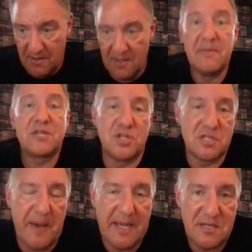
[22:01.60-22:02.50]
emissions
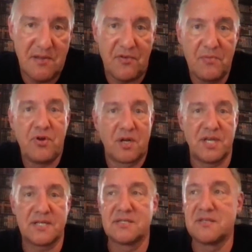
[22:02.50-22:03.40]
basically through
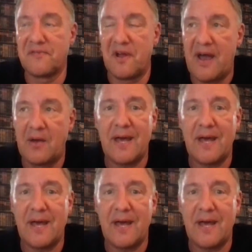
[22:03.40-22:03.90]
projects and stuff like that.